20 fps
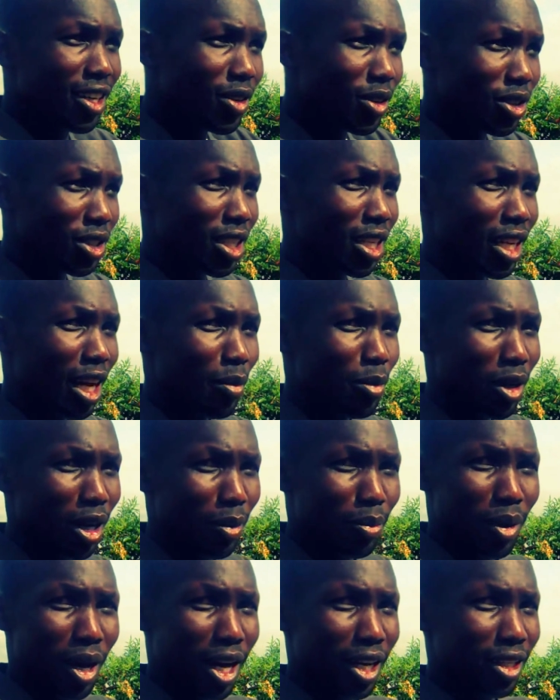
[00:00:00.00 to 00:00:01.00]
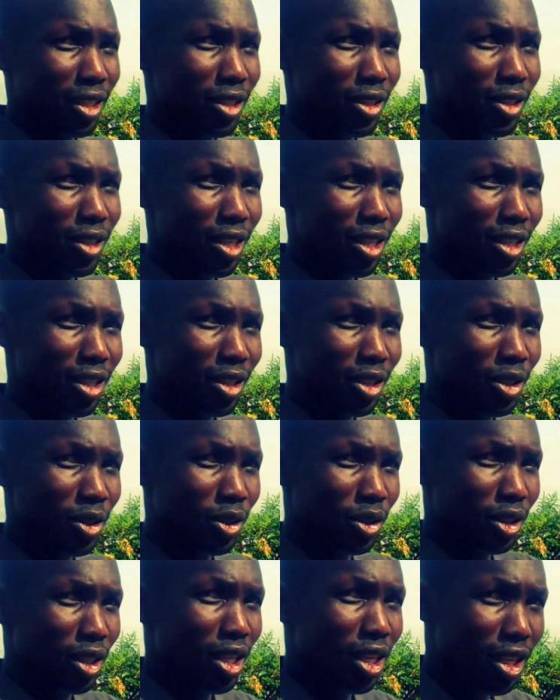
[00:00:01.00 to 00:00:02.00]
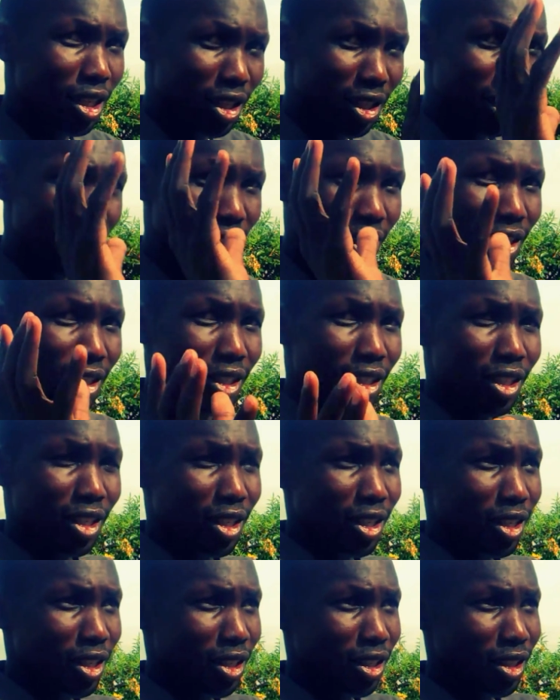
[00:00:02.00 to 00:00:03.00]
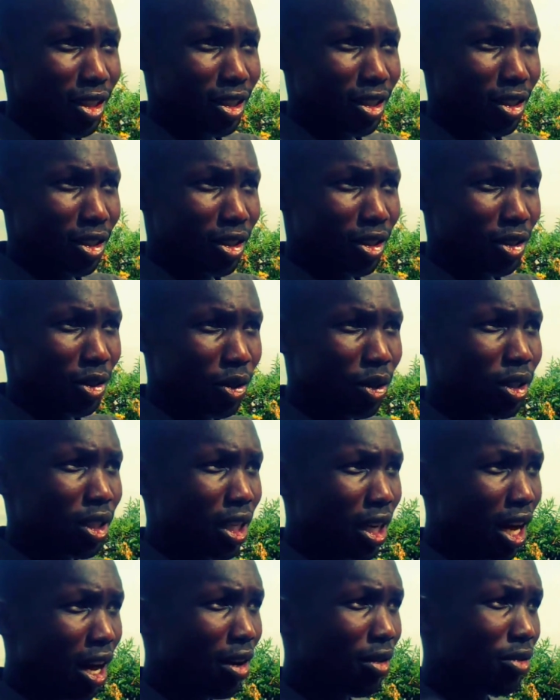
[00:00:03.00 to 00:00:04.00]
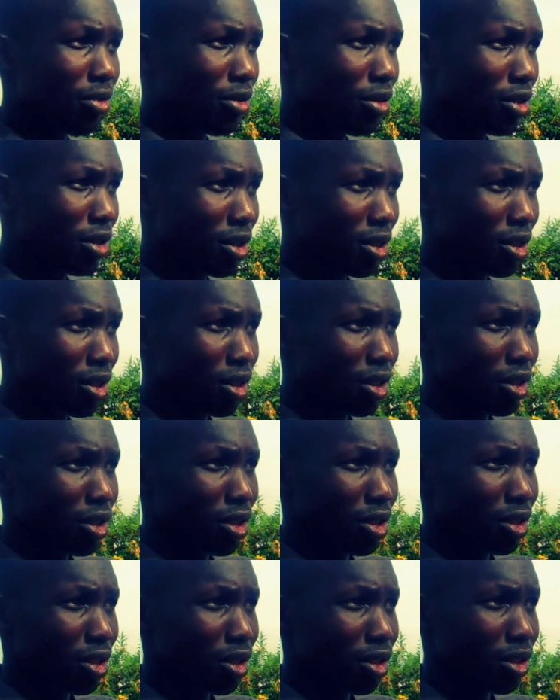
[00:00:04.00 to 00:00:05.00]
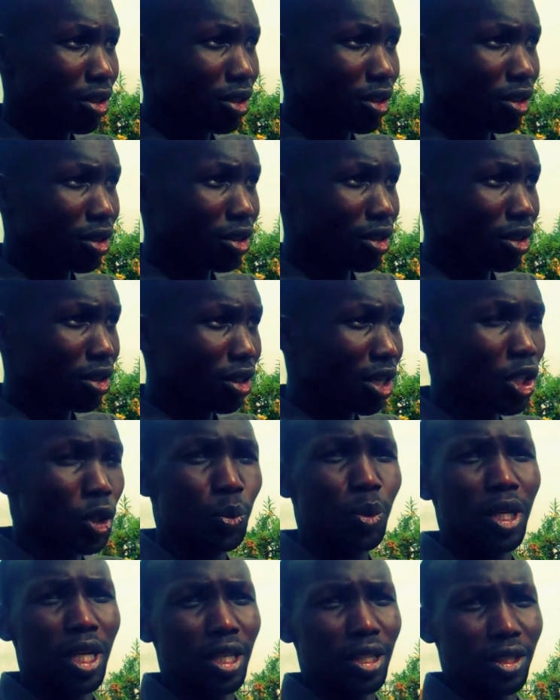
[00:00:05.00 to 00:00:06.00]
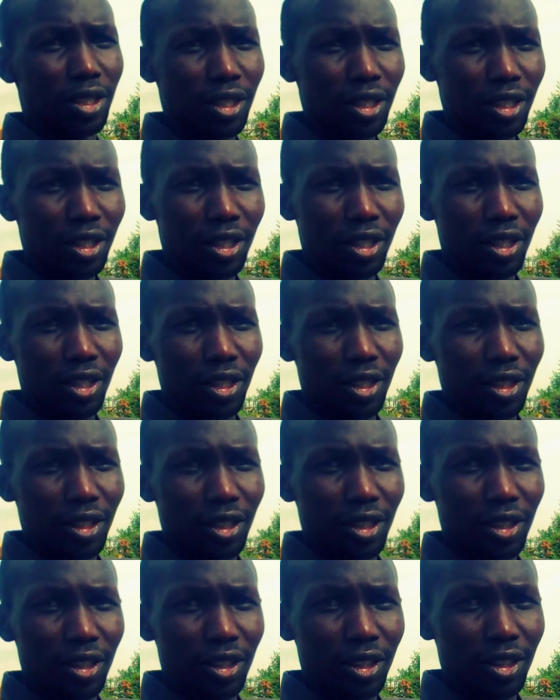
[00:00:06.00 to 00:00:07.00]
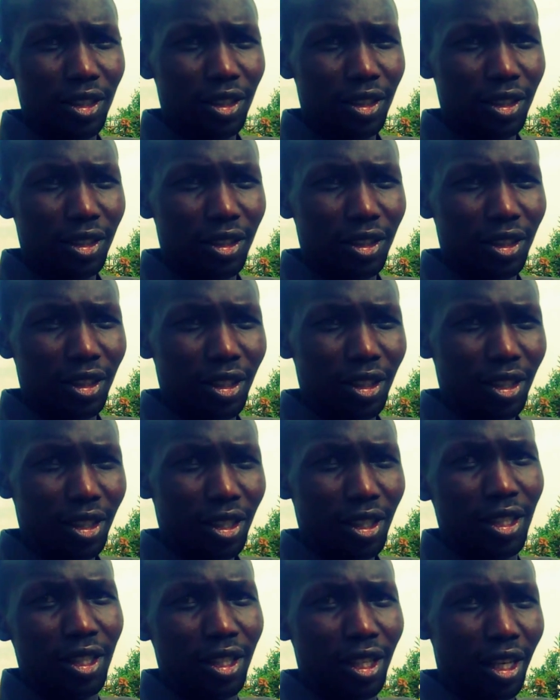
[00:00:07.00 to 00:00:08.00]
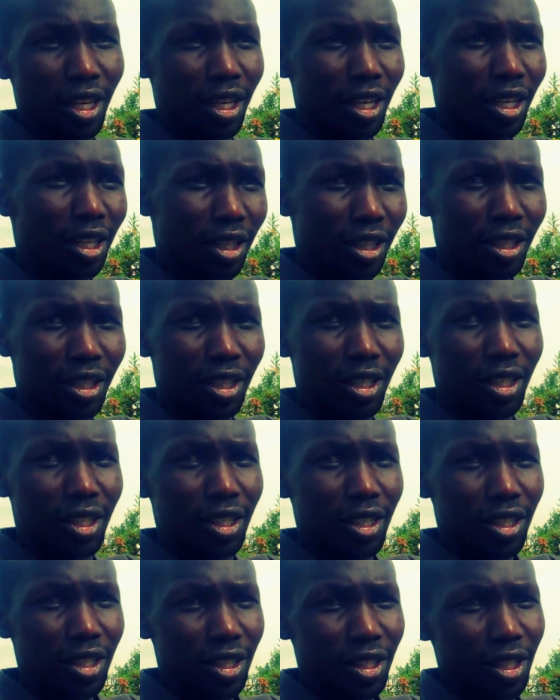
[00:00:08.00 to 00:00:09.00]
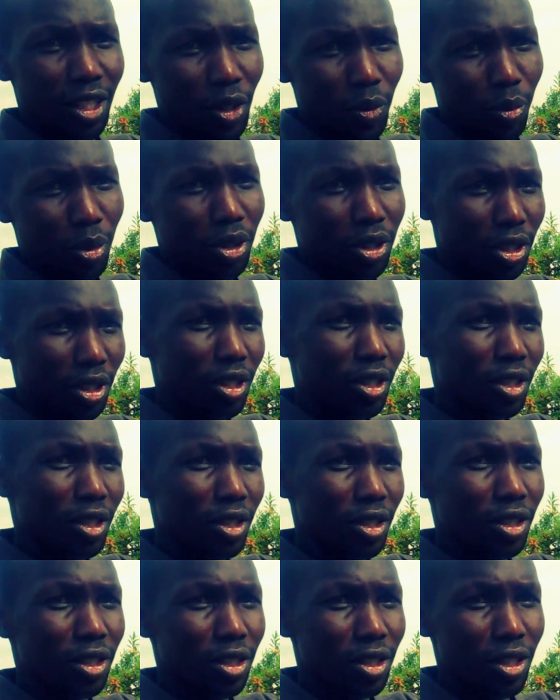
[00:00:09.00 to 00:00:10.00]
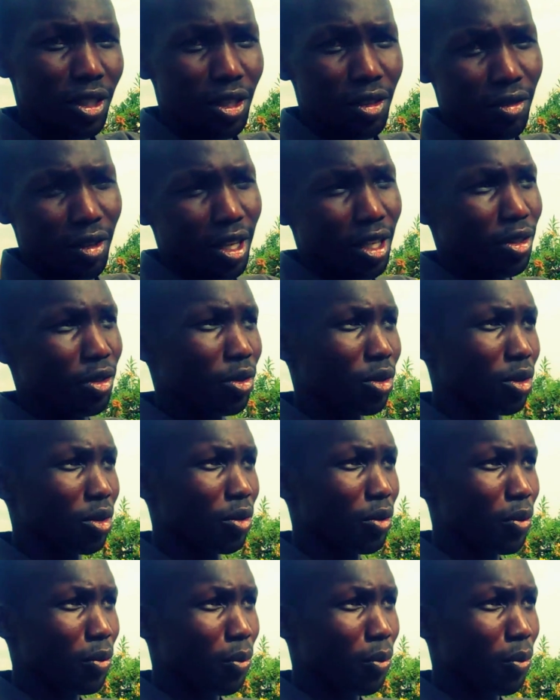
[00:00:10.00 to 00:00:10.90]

was still coming up. I had not really got enough experience mm-hmm. in the in the sporting event. So